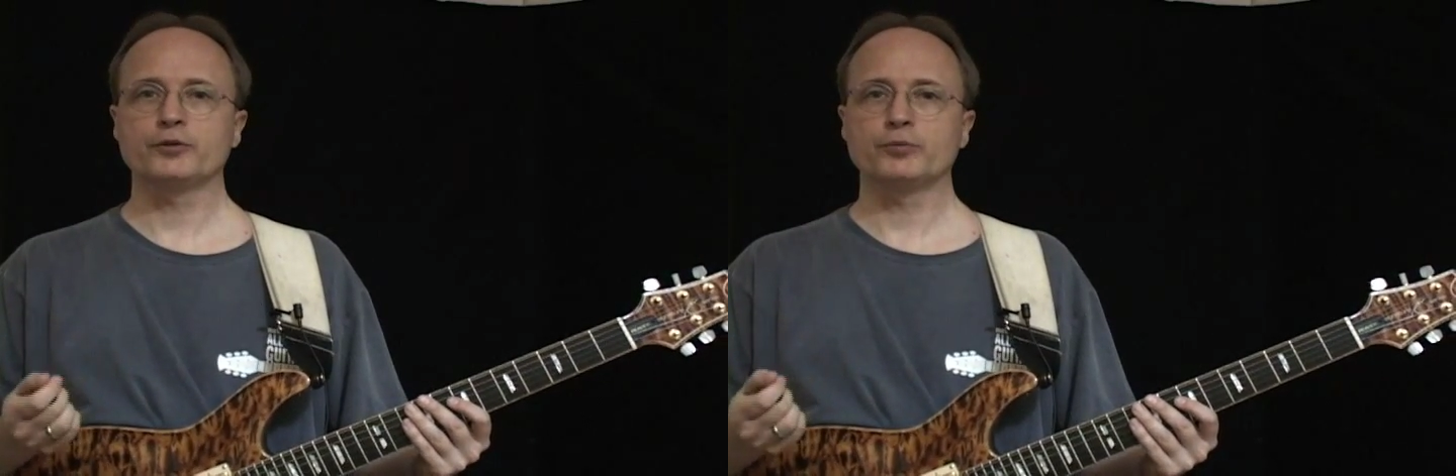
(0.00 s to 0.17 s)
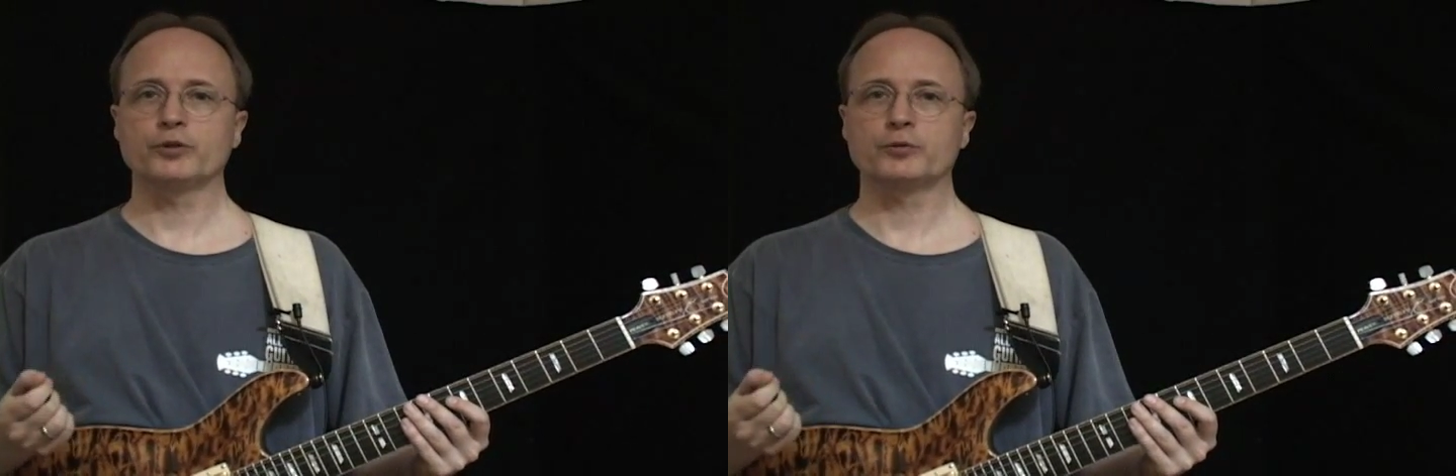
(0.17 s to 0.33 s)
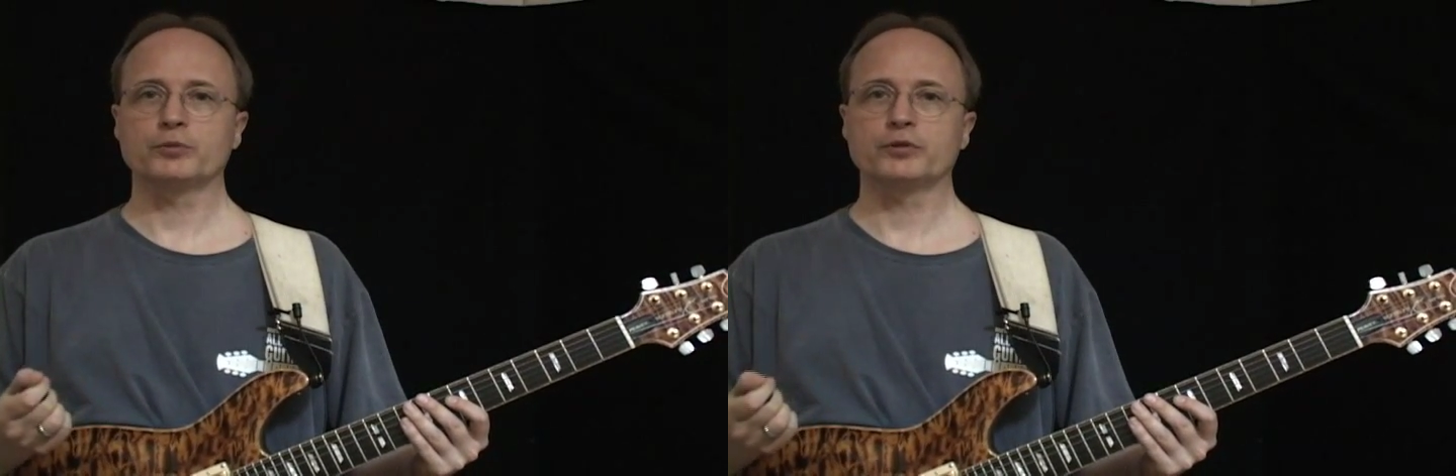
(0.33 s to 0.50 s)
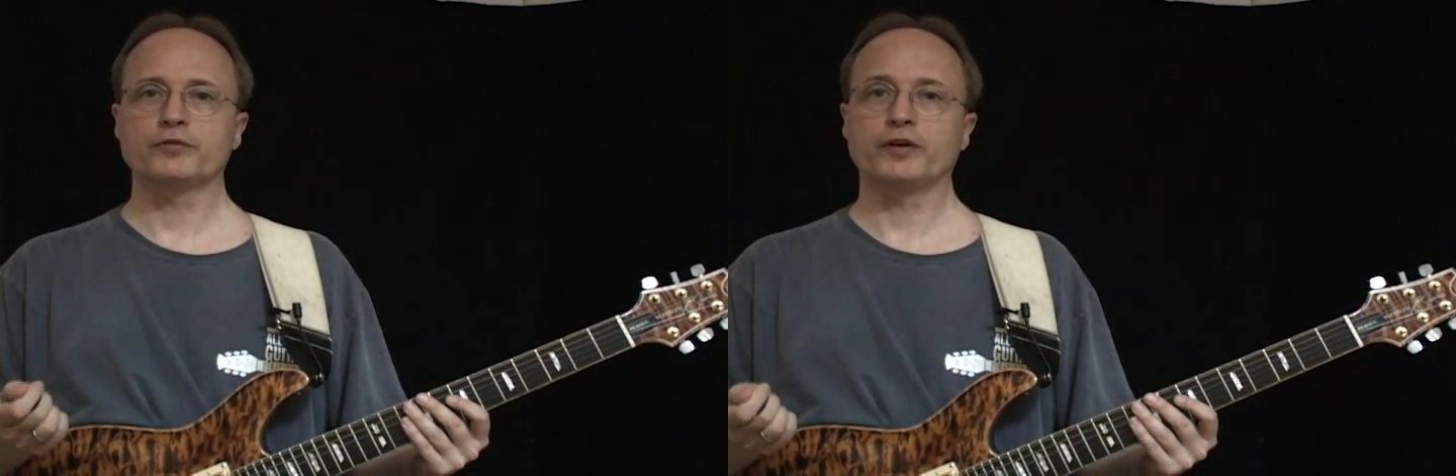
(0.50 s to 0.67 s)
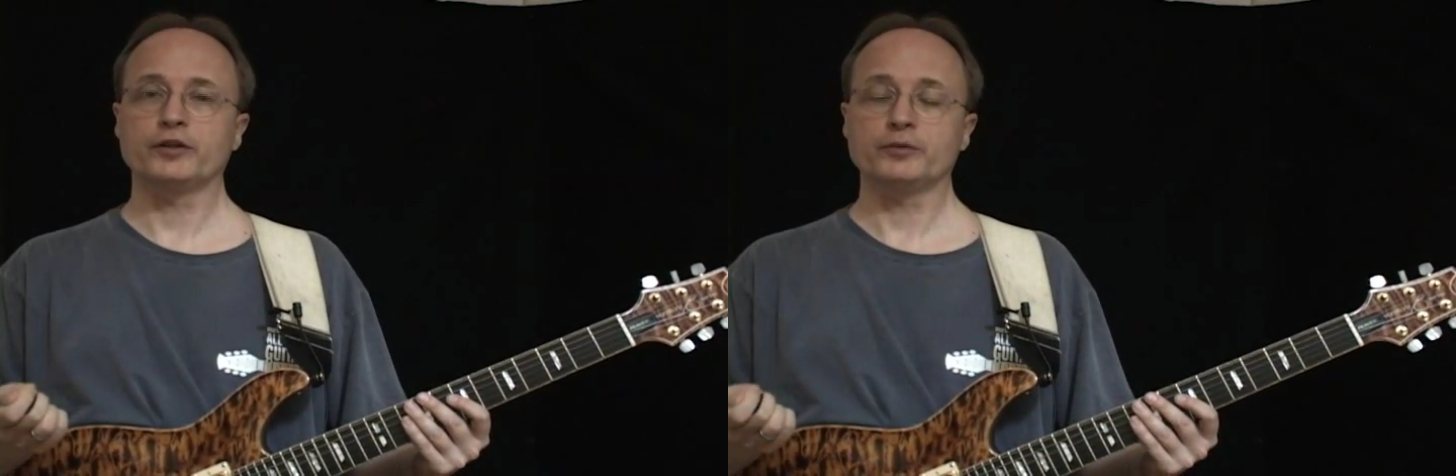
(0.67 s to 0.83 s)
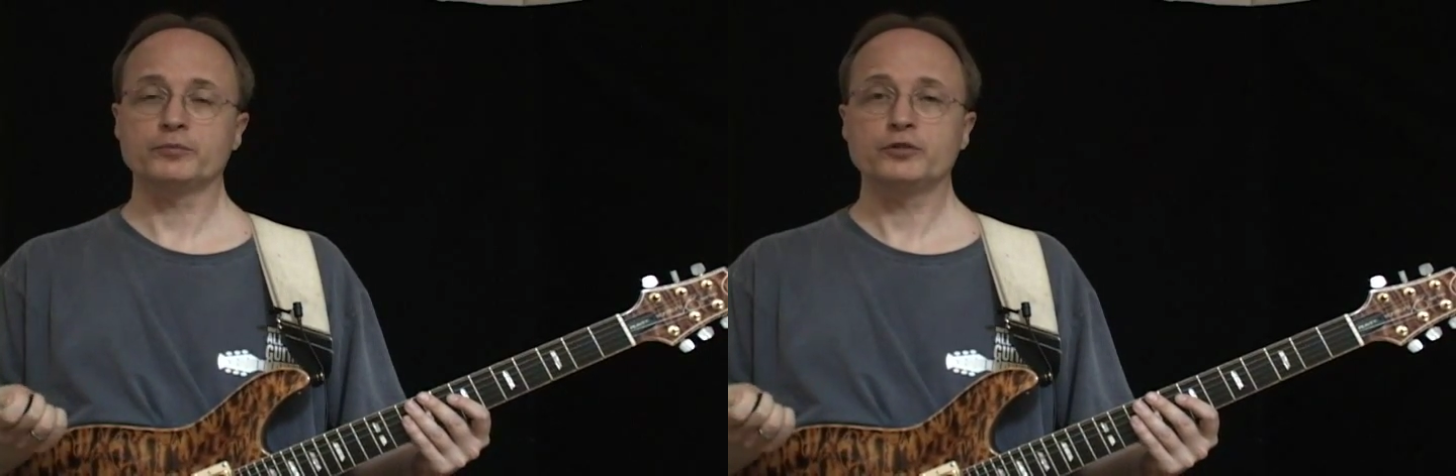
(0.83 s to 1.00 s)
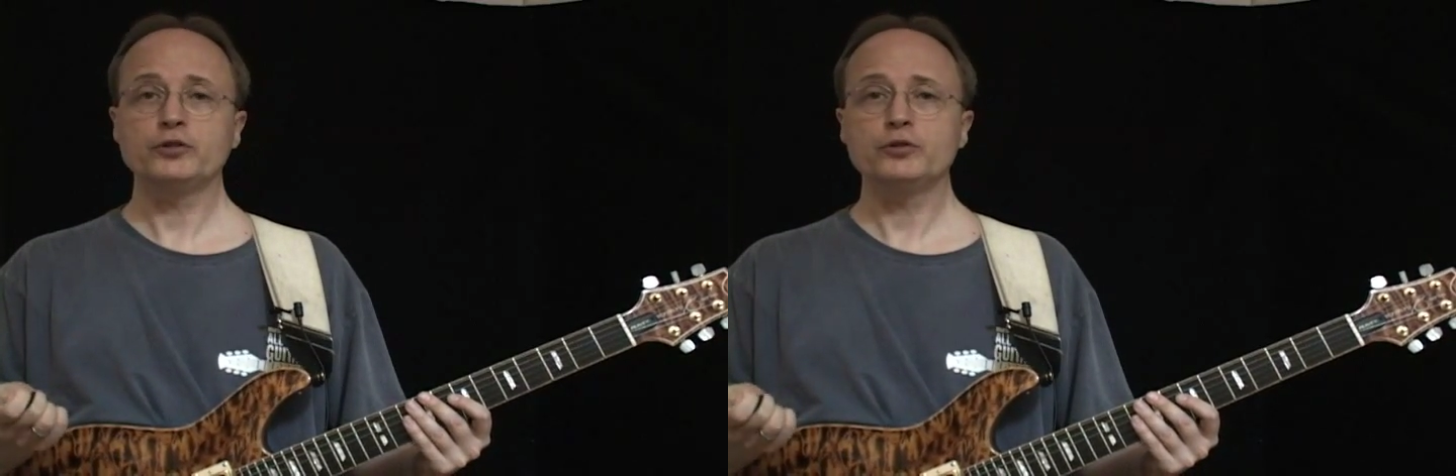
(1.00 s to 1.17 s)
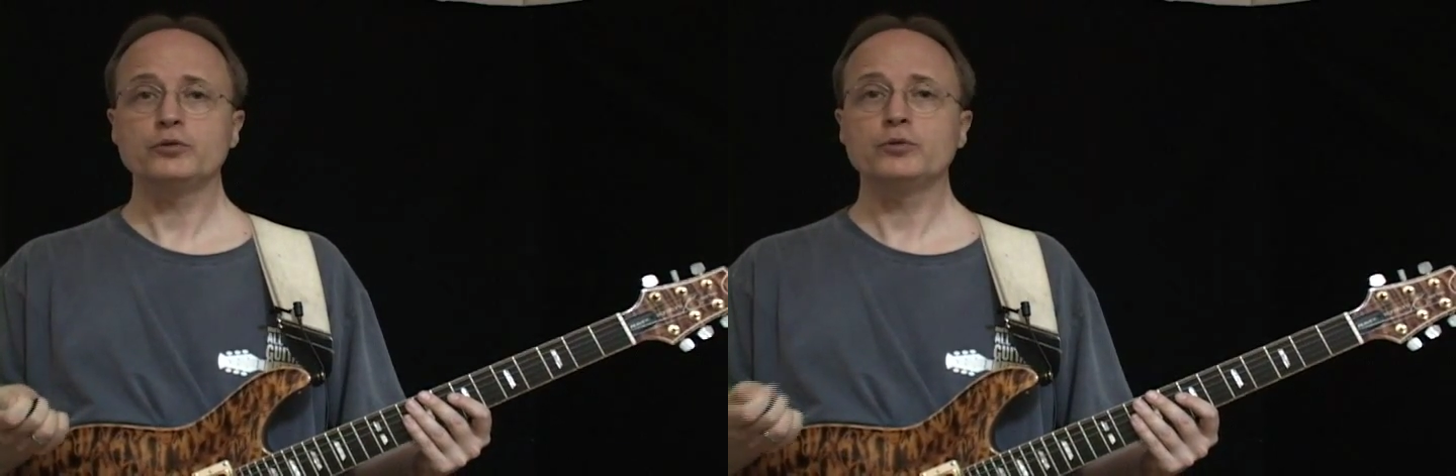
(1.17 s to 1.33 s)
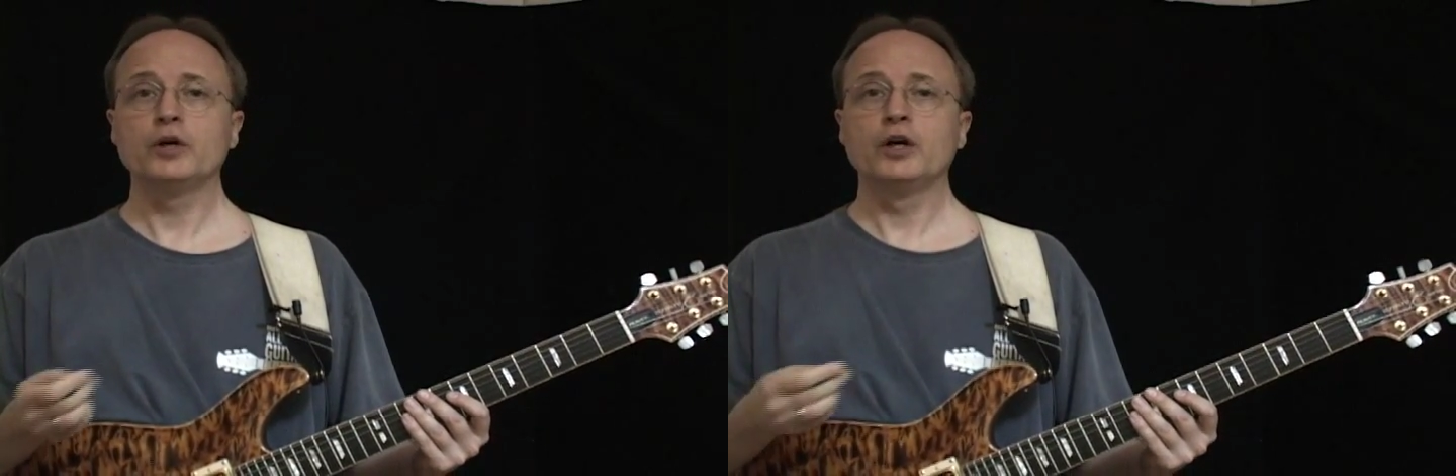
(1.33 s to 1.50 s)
Workbook Volume 2,